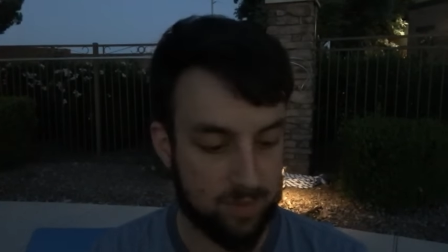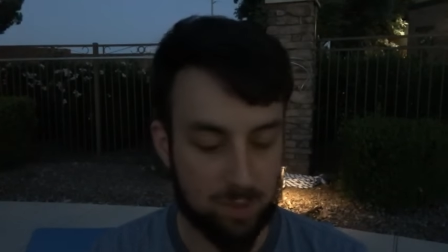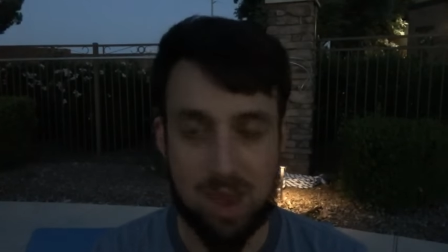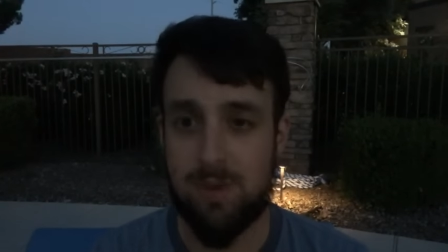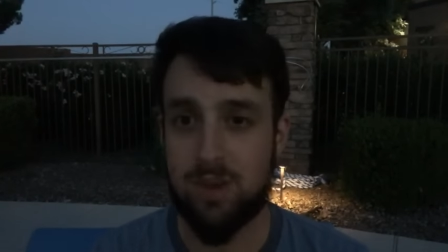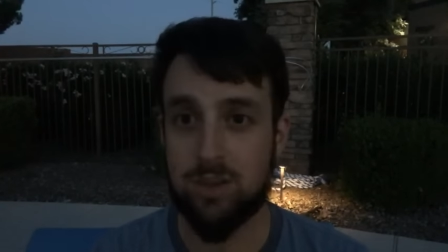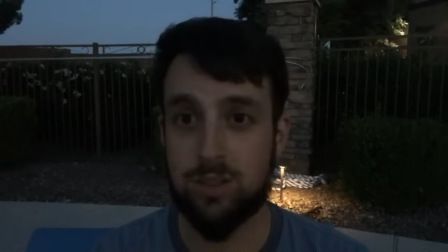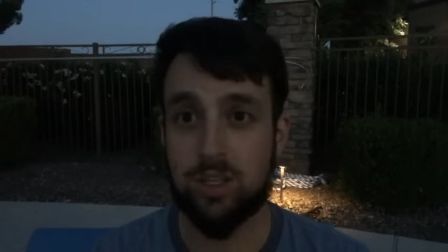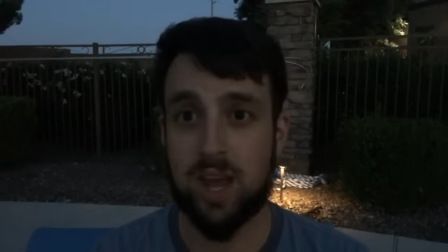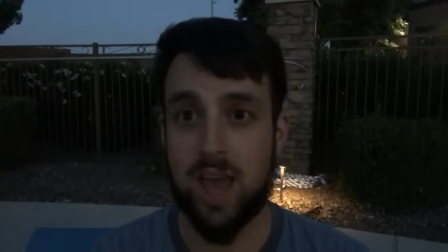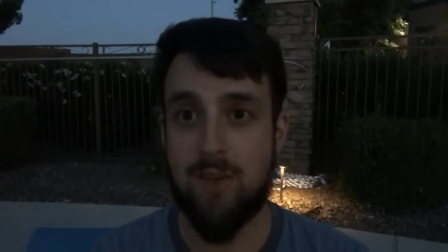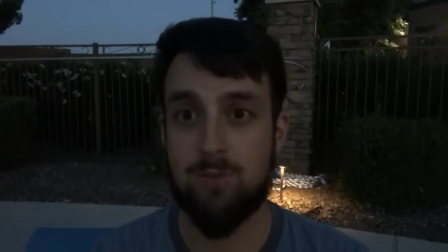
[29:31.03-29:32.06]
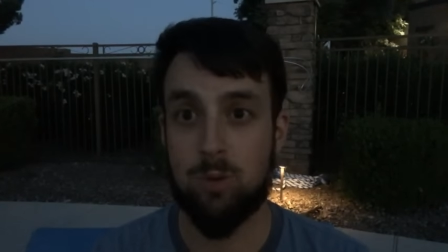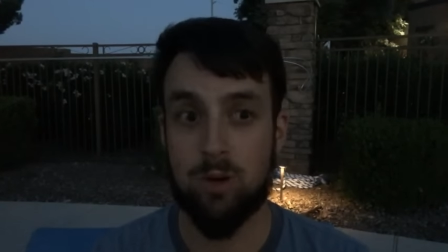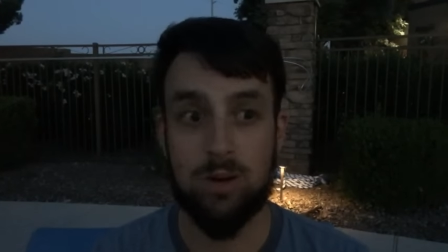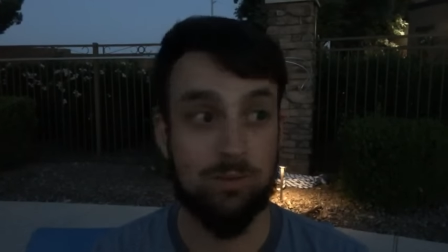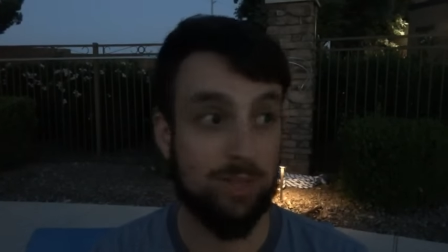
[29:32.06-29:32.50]
Maybe, should I have
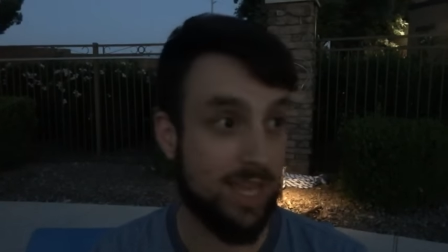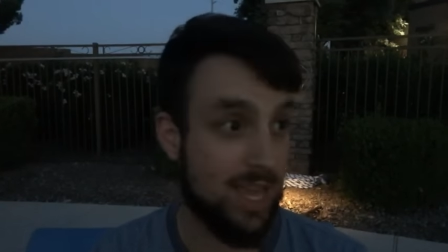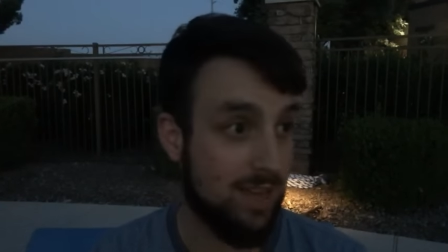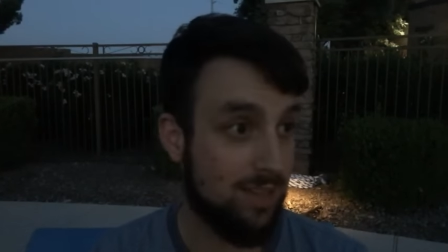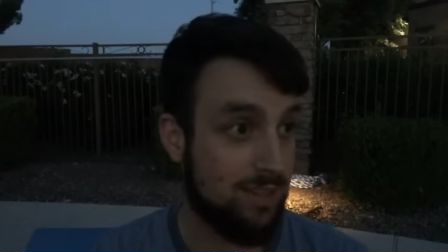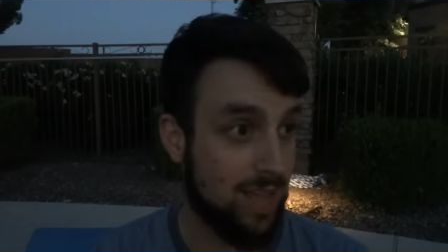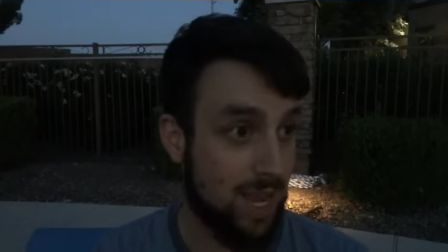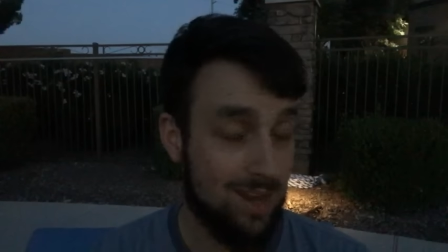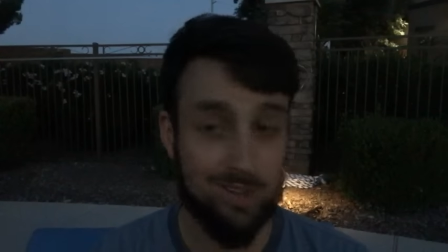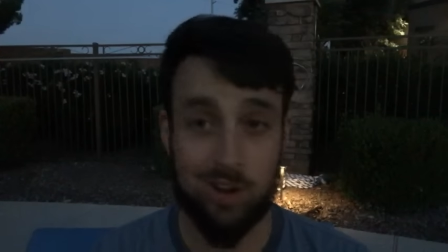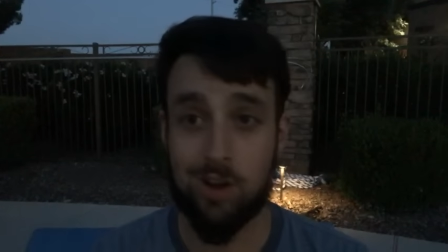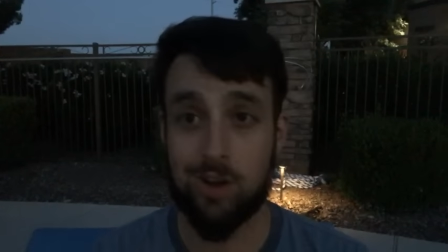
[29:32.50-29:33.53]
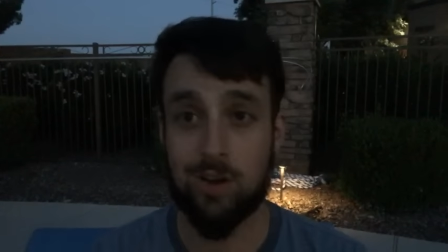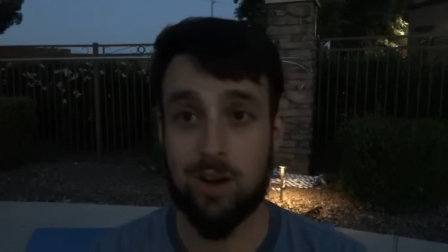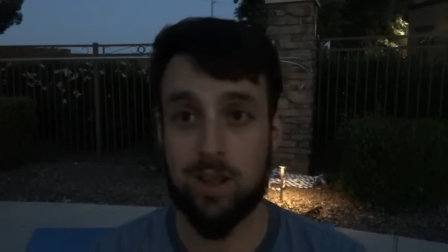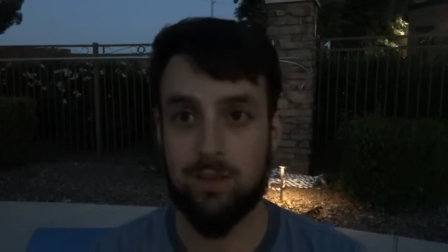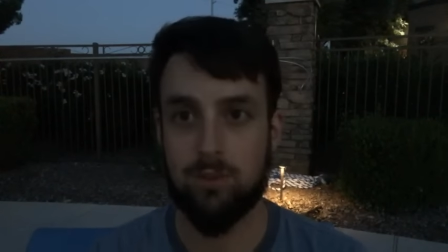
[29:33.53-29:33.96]
more? I can't, it's kind of dark
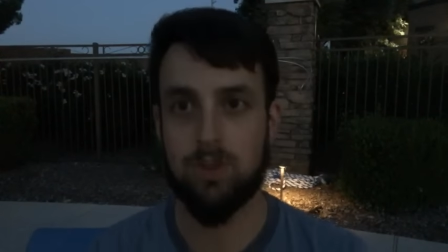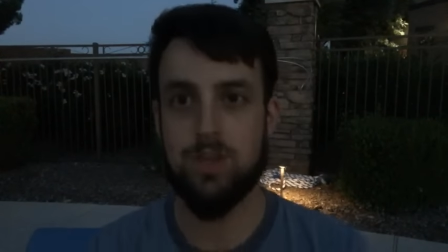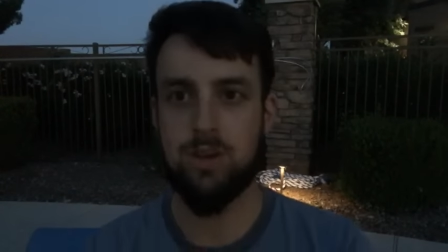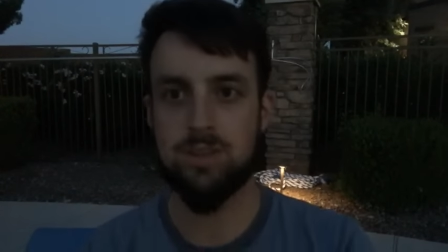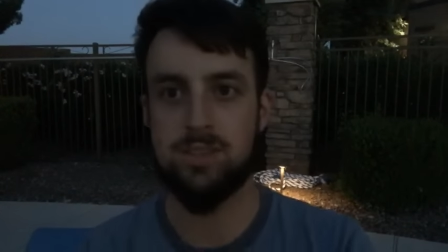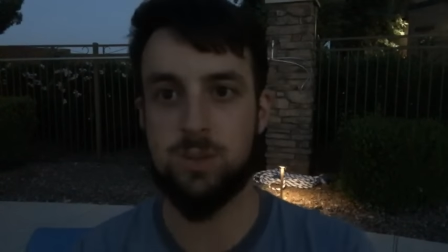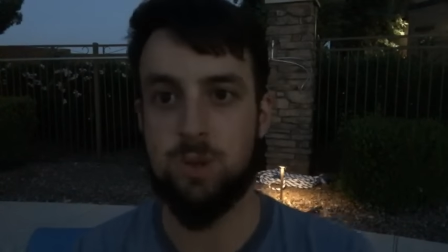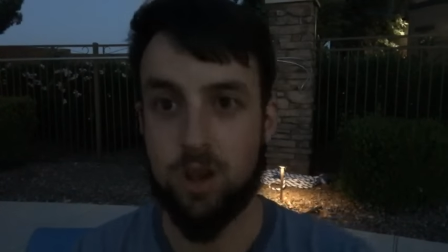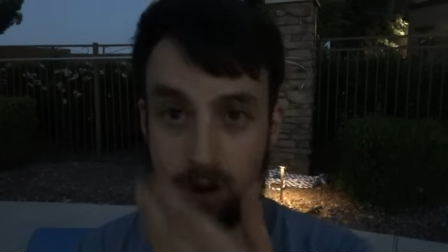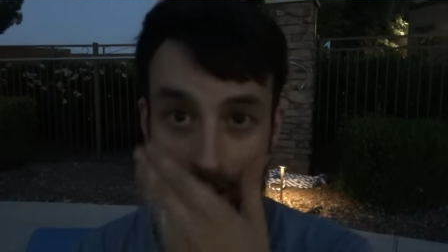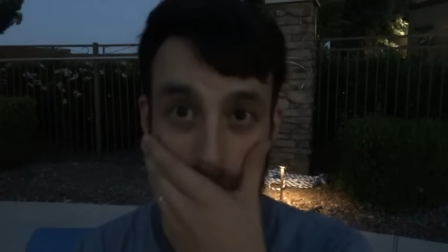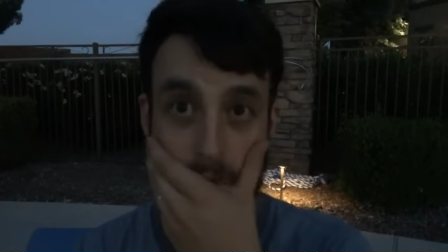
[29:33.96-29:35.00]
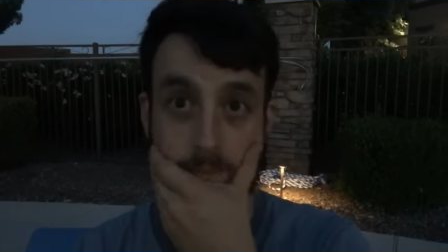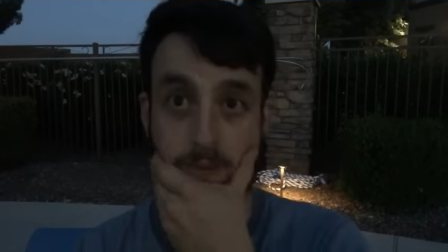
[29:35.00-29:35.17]
already. Well, you can see me all right.